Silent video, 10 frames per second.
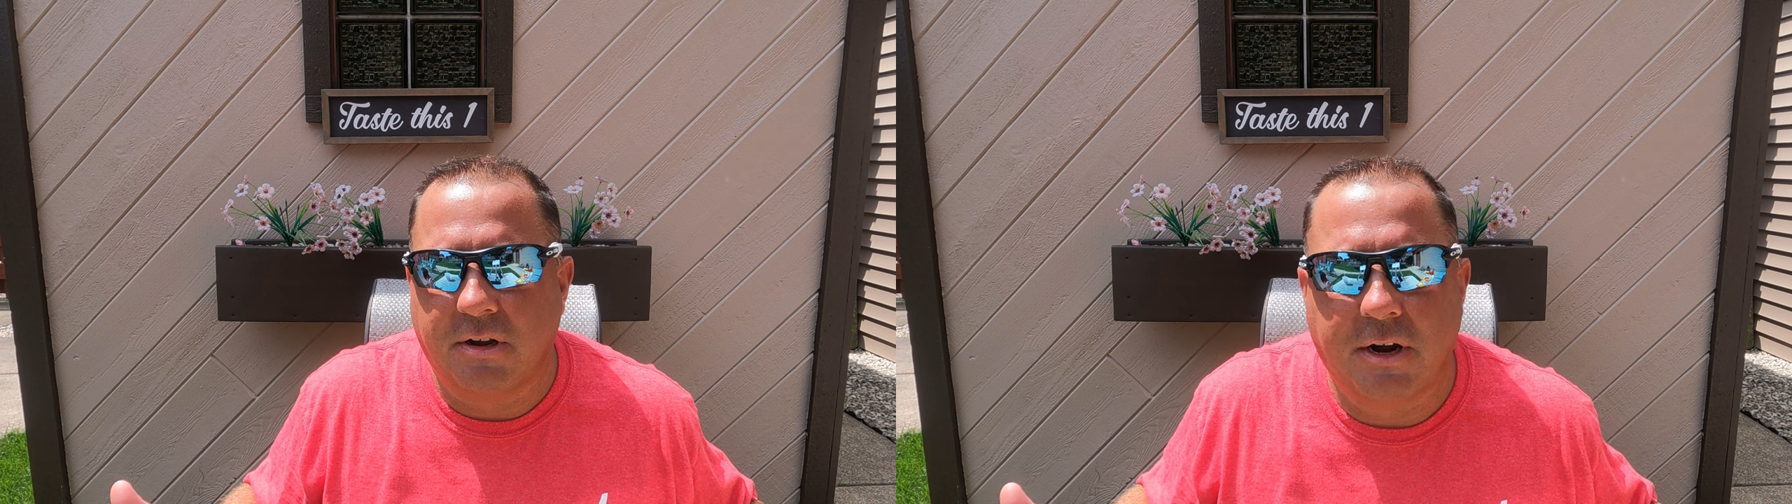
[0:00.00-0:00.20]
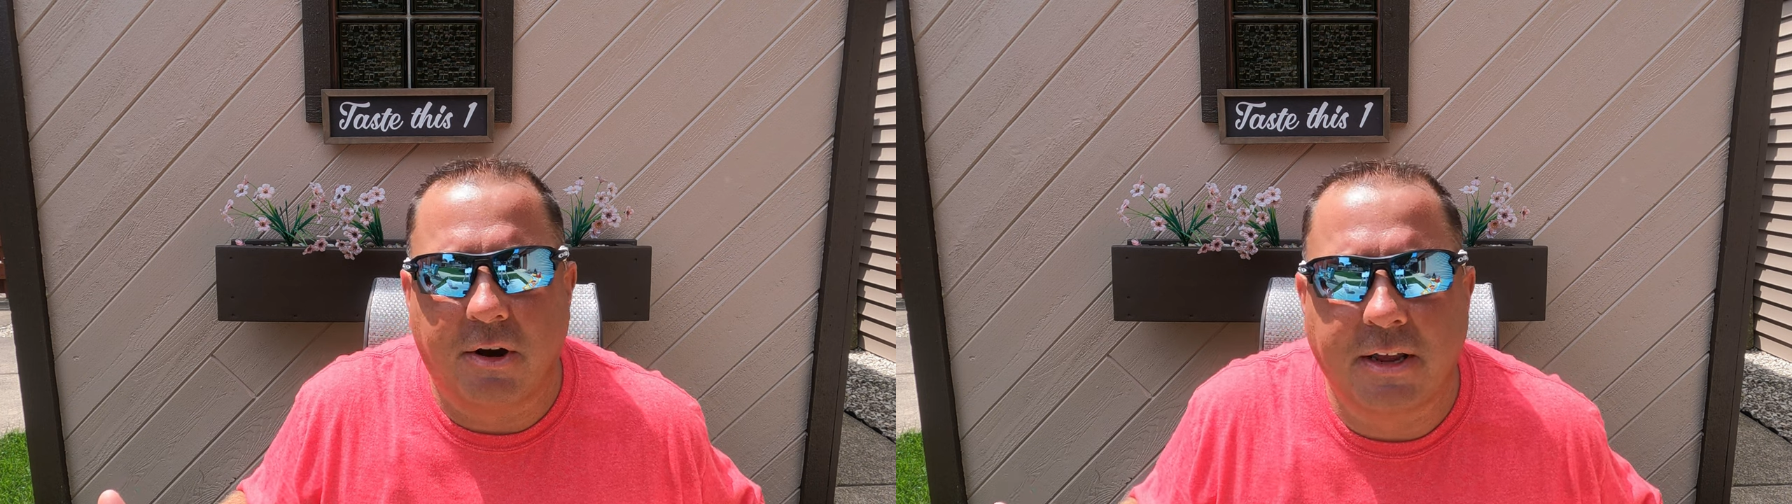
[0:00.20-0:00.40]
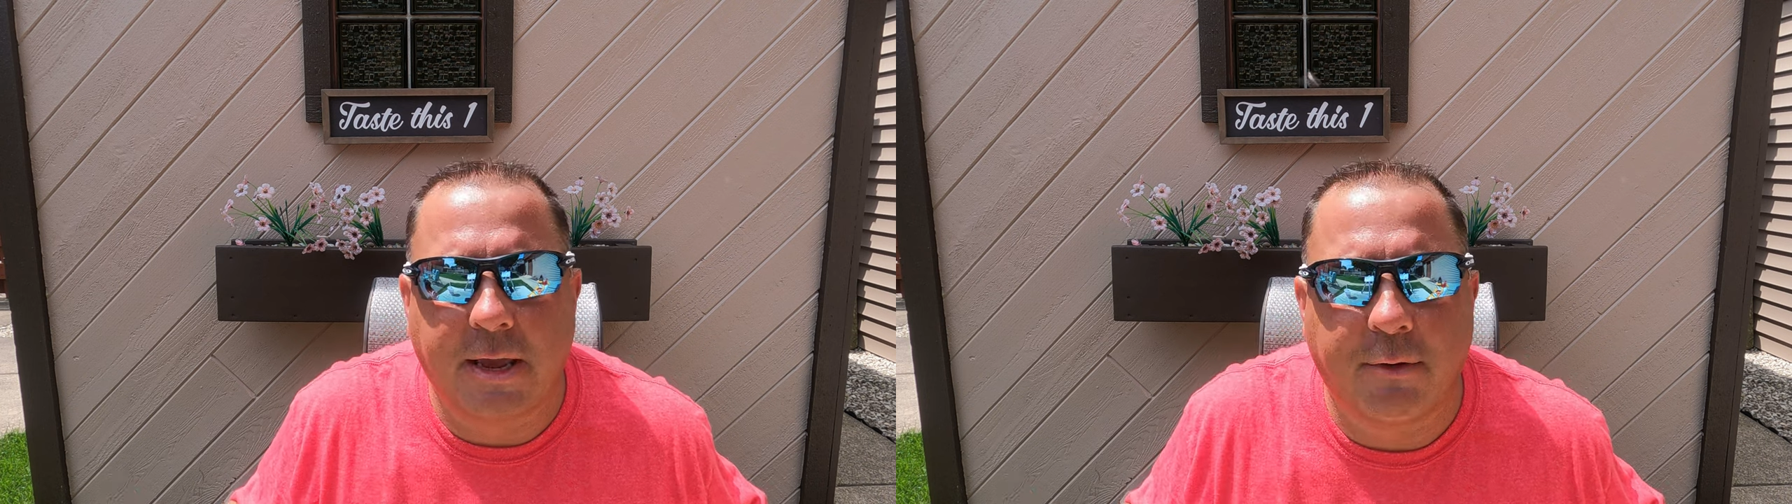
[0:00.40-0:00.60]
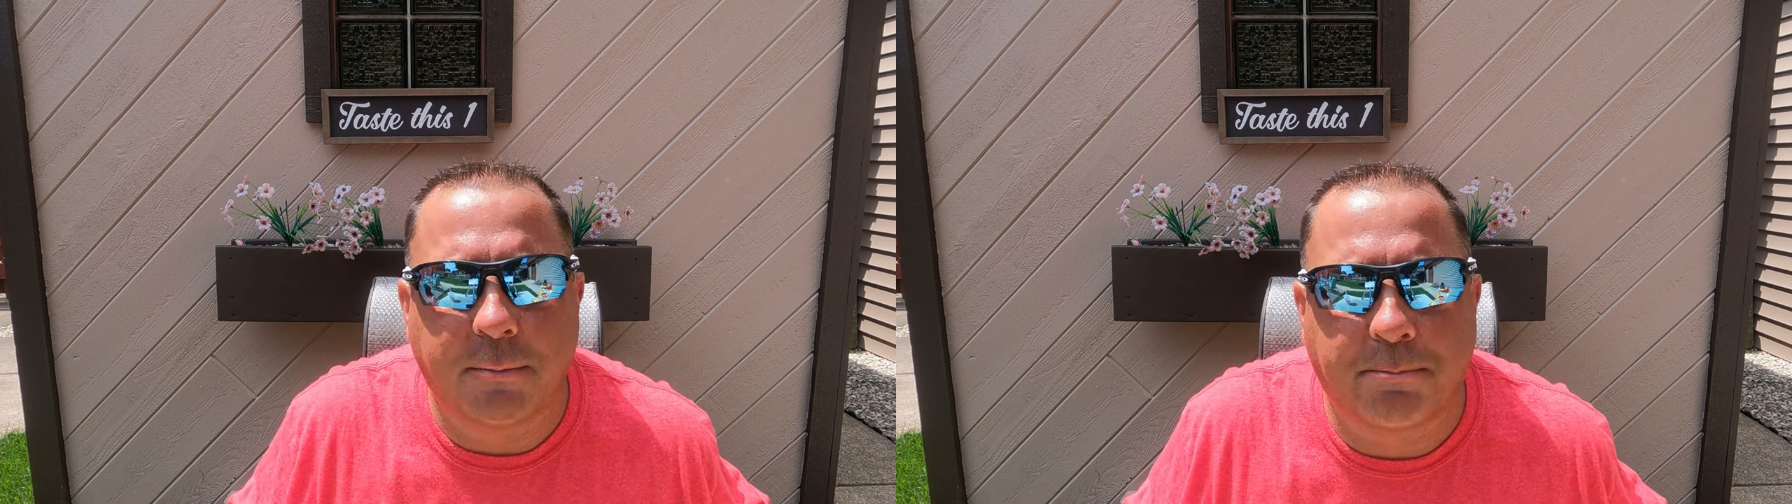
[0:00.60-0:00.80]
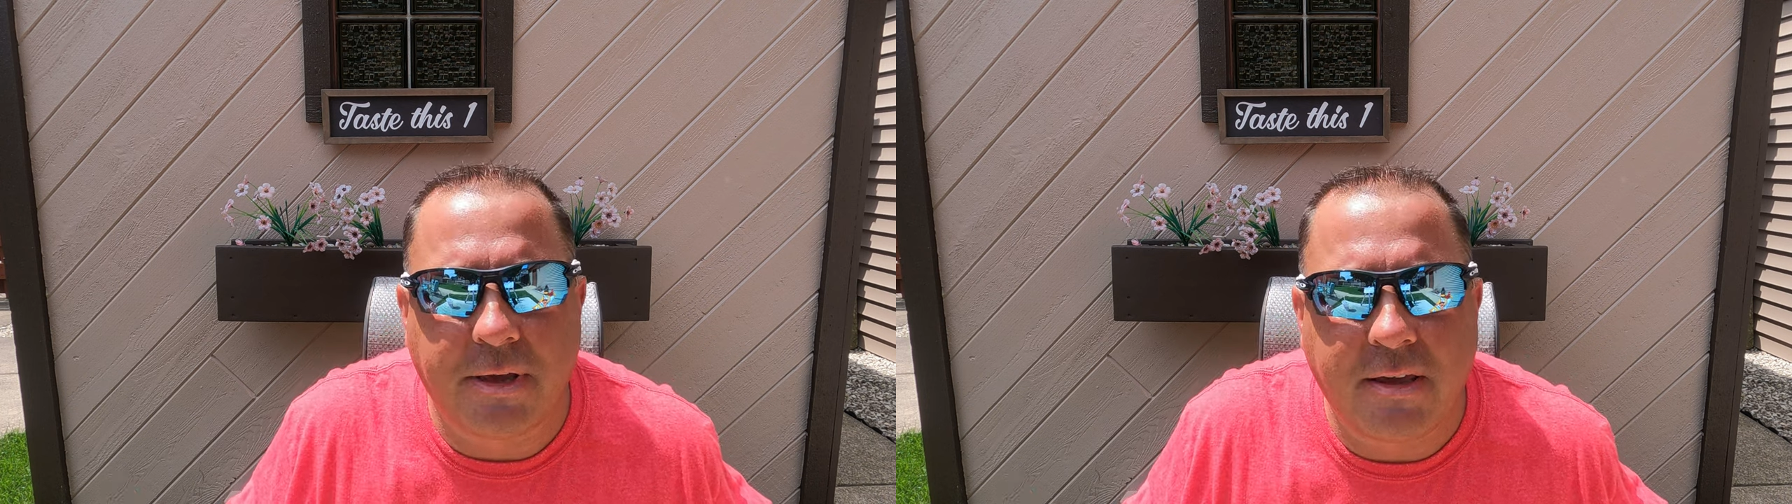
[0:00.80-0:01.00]
Here, I gave it
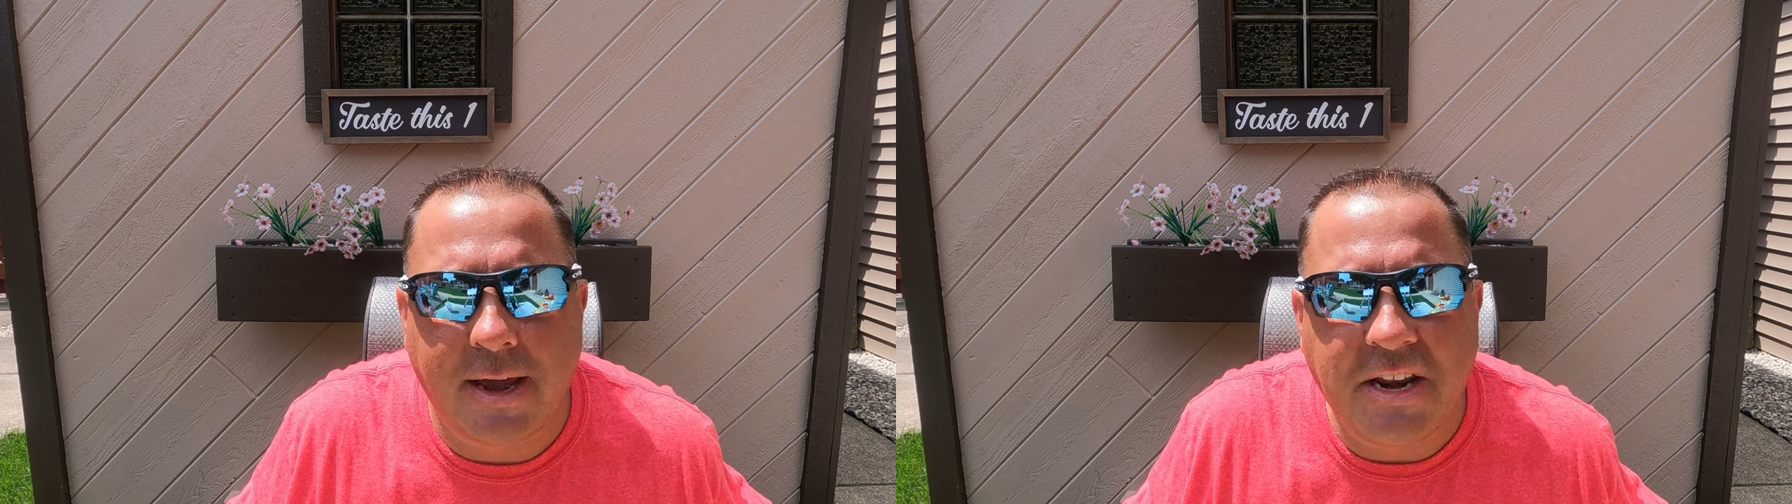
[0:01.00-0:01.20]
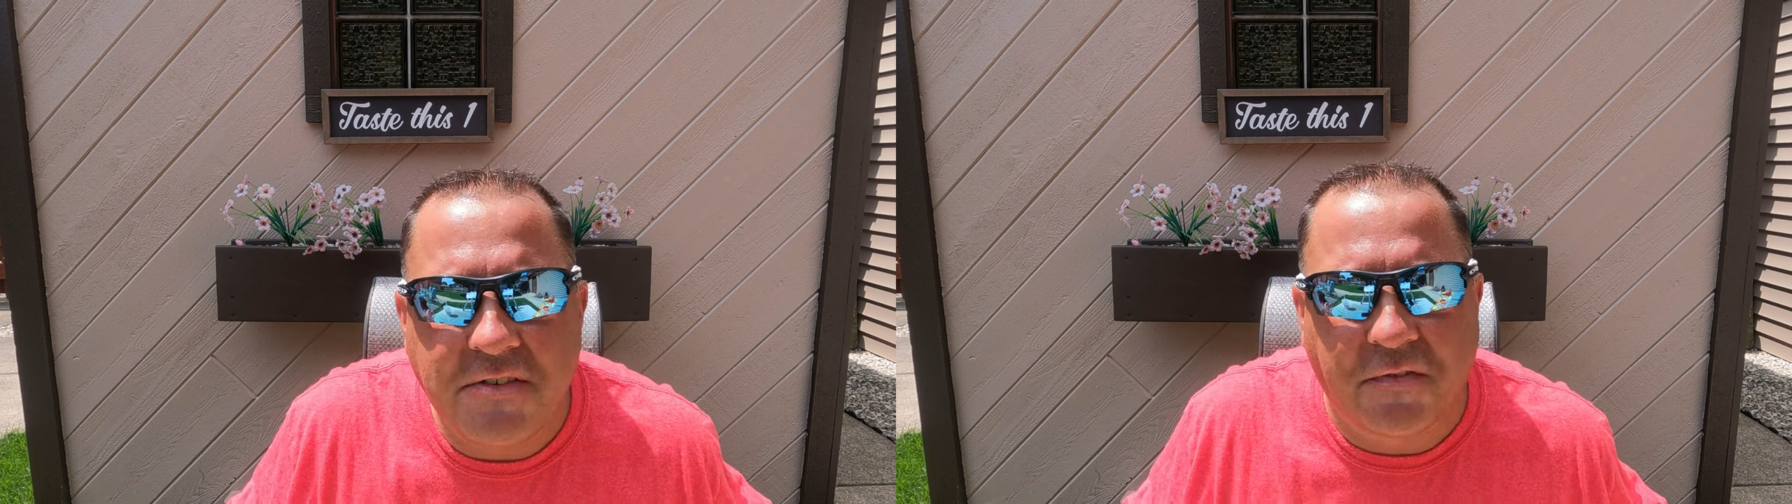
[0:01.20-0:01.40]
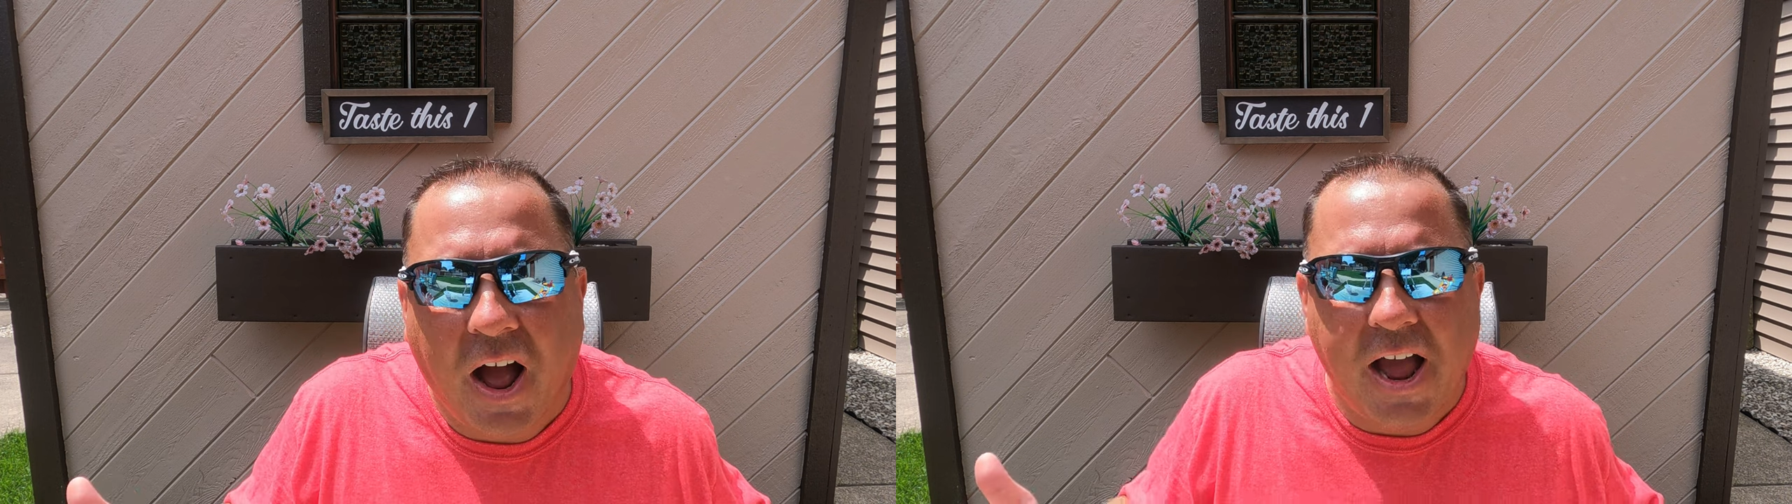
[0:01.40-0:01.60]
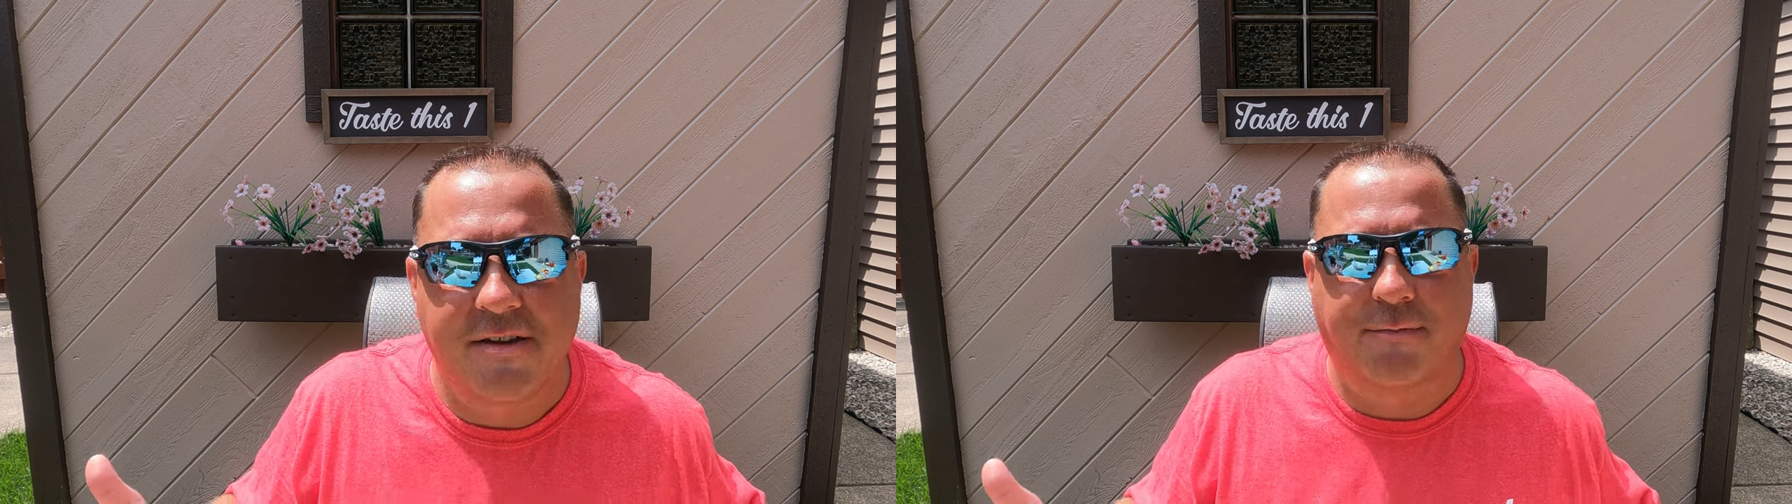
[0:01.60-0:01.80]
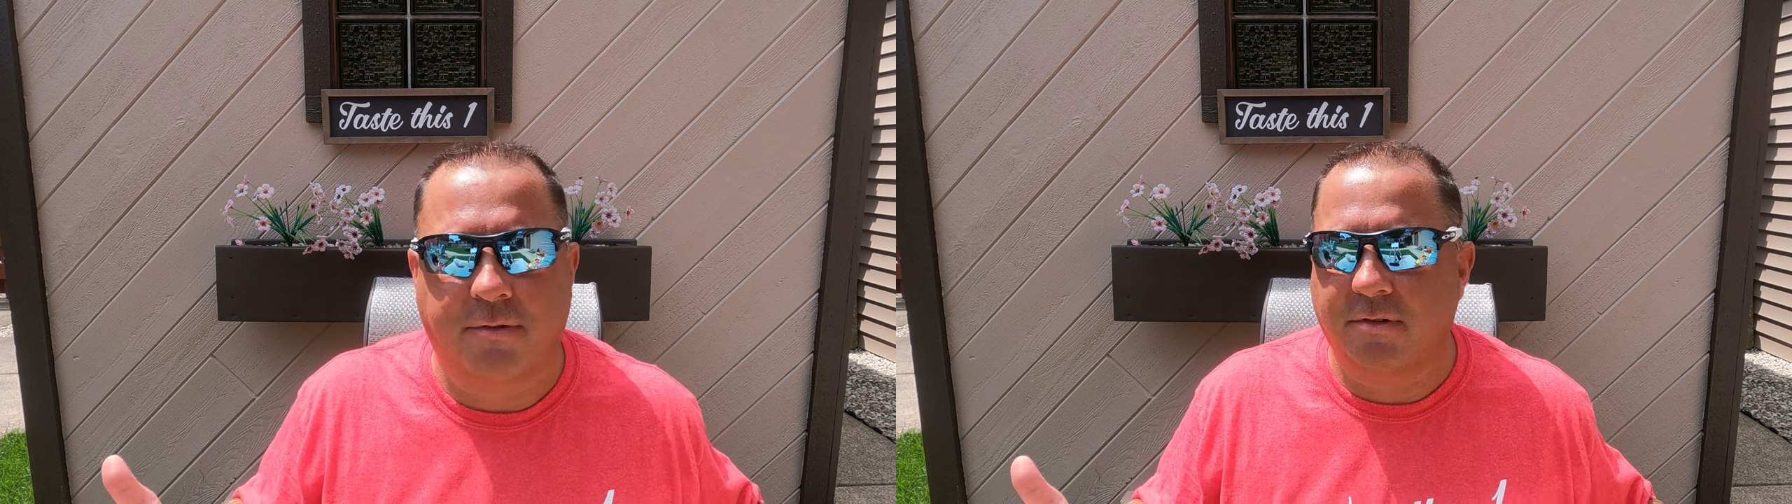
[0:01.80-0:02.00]
a
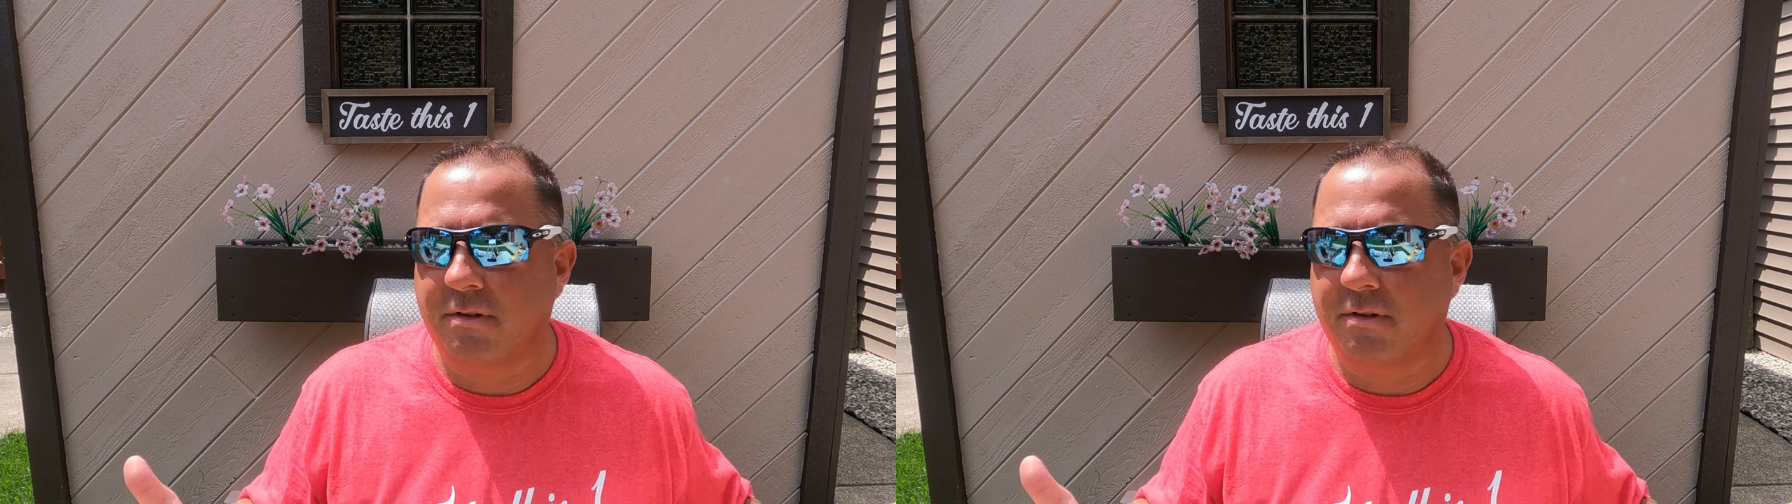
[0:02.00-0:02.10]
B85.